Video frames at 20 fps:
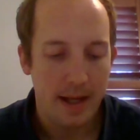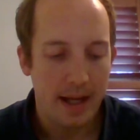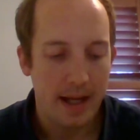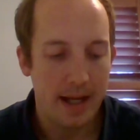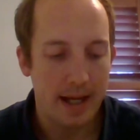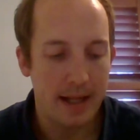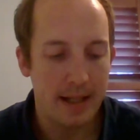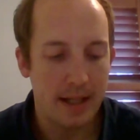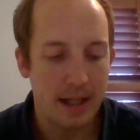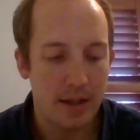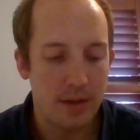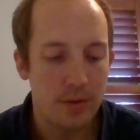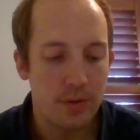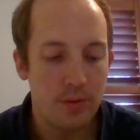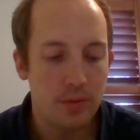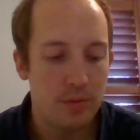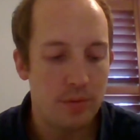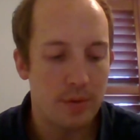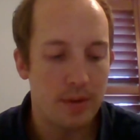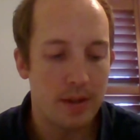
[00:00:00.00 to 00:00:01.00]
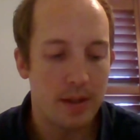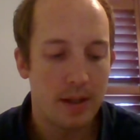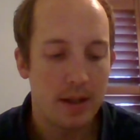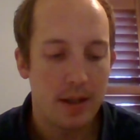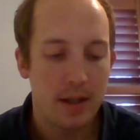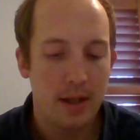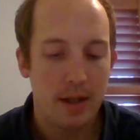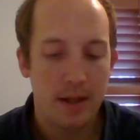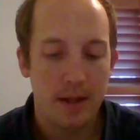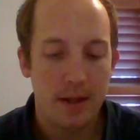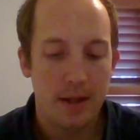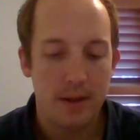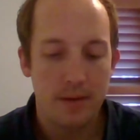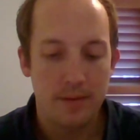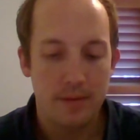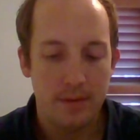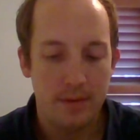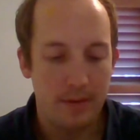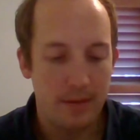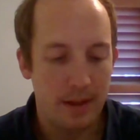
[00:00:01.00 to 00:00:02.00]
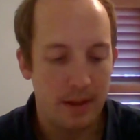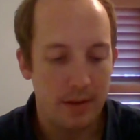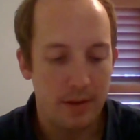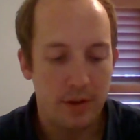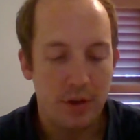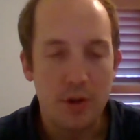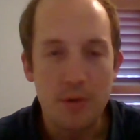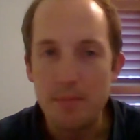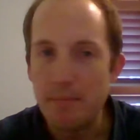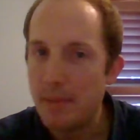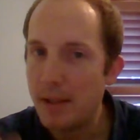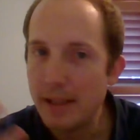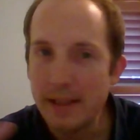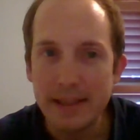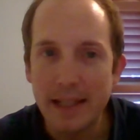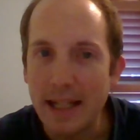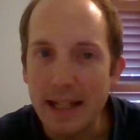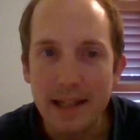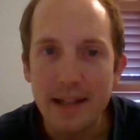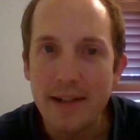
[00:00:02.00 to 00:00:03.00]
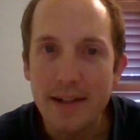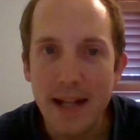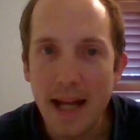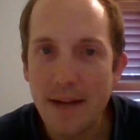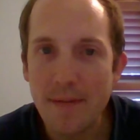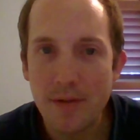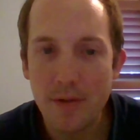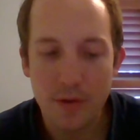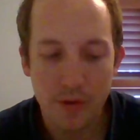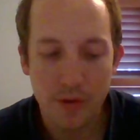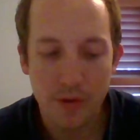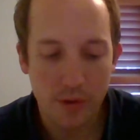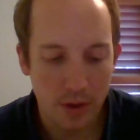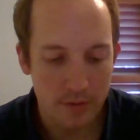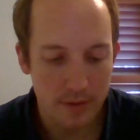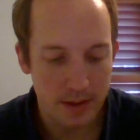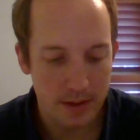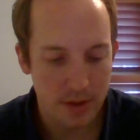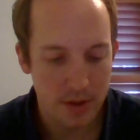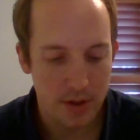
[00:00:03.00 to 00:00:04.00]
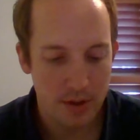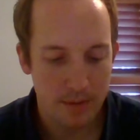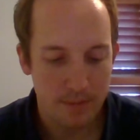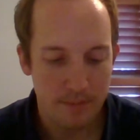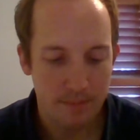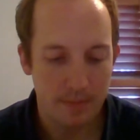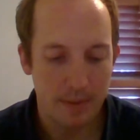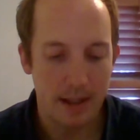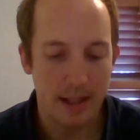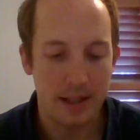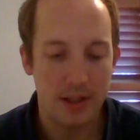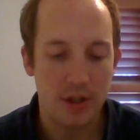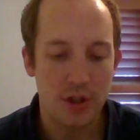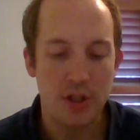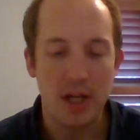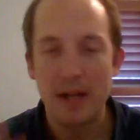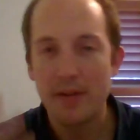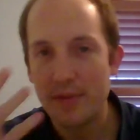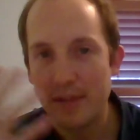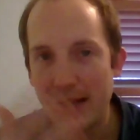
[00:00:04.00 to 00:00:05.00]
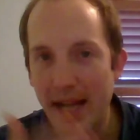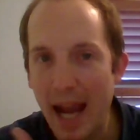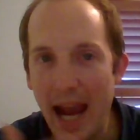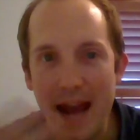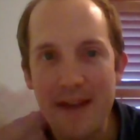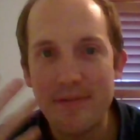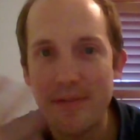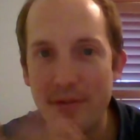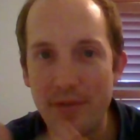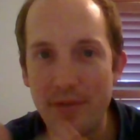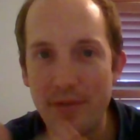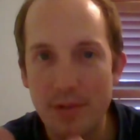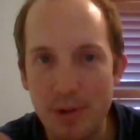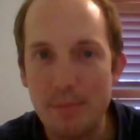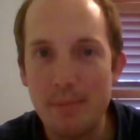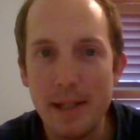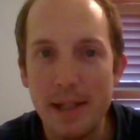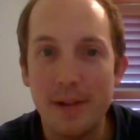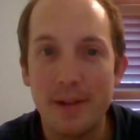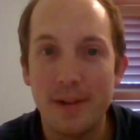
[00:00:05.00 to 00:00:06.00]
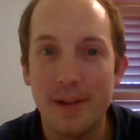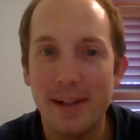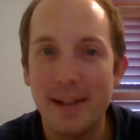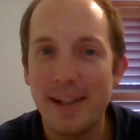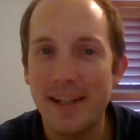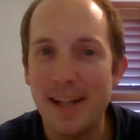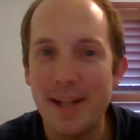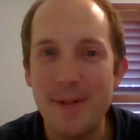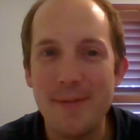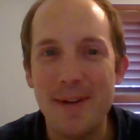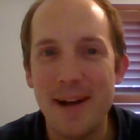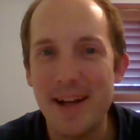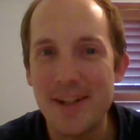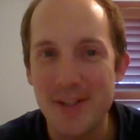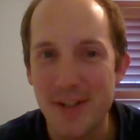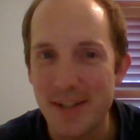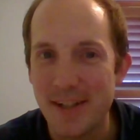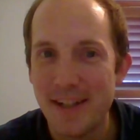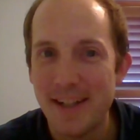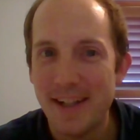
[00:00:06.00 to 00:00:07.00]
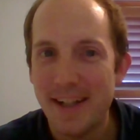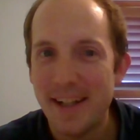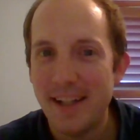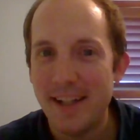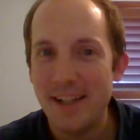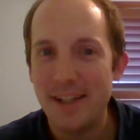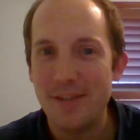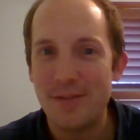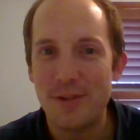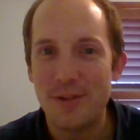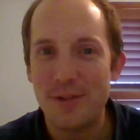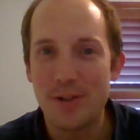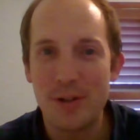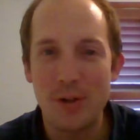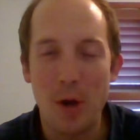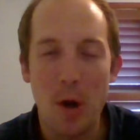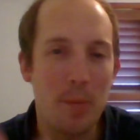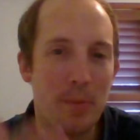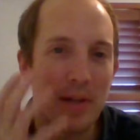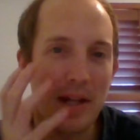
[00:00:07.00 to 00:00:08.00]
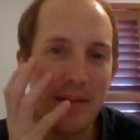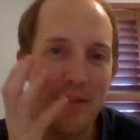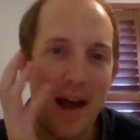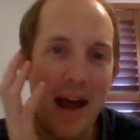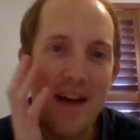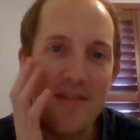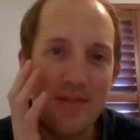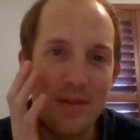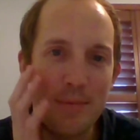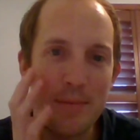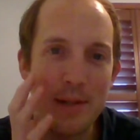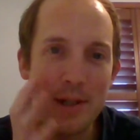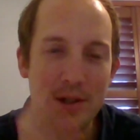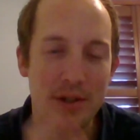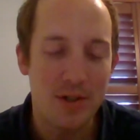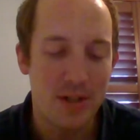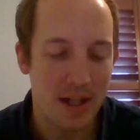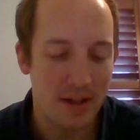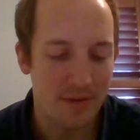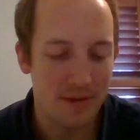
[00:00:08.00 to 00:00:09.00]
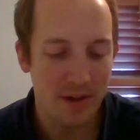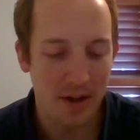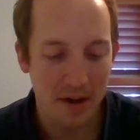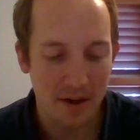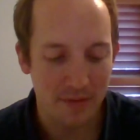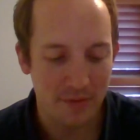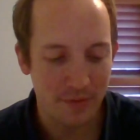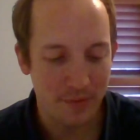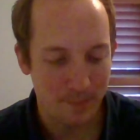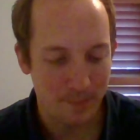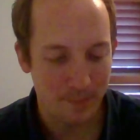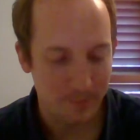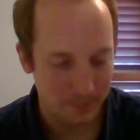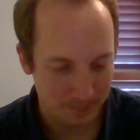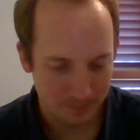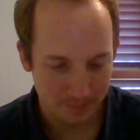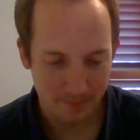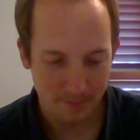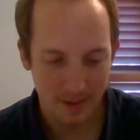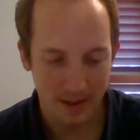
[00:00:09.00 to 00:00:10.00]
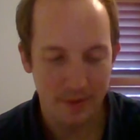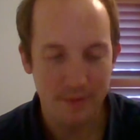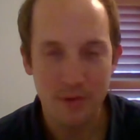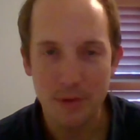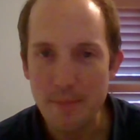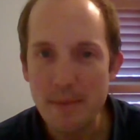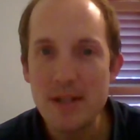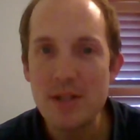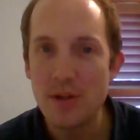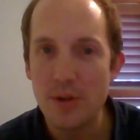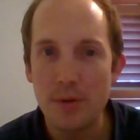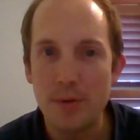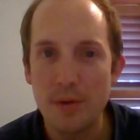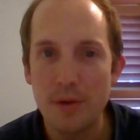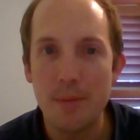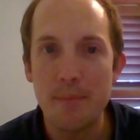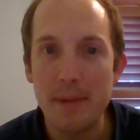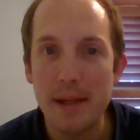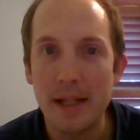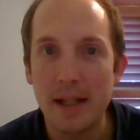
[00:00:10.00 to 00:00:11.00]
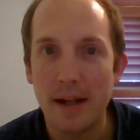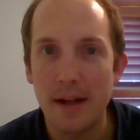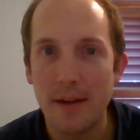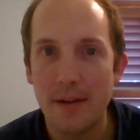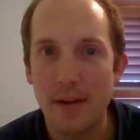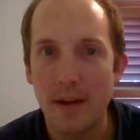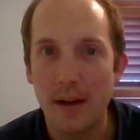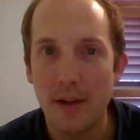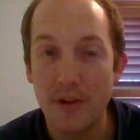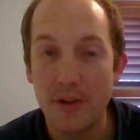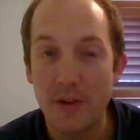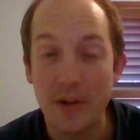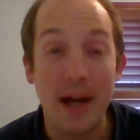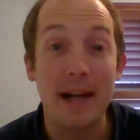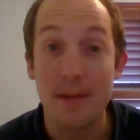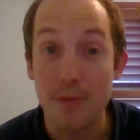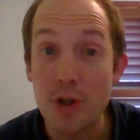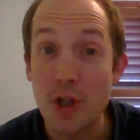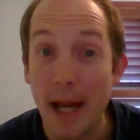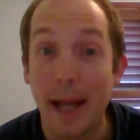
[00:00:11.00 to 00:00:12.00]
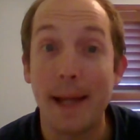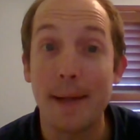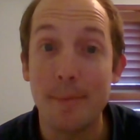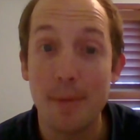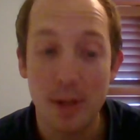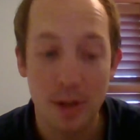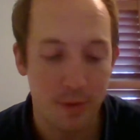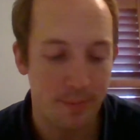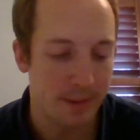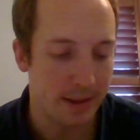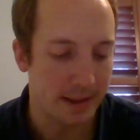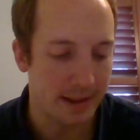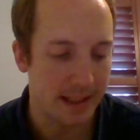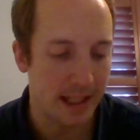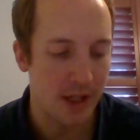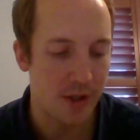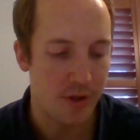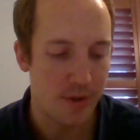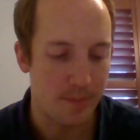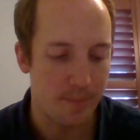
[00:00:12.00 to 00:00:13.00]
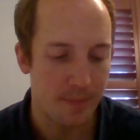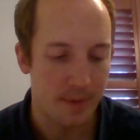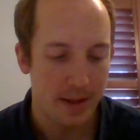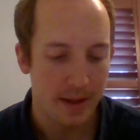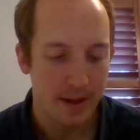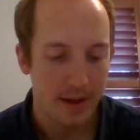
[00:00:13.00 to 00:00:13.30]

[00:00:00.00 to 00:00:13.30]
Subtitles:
And Hanun humiliated David's servants by shaving half of their beard. Can you imagine? You return home and you have half the beard shaven off. It was meant to be a sign of shame and humiliation.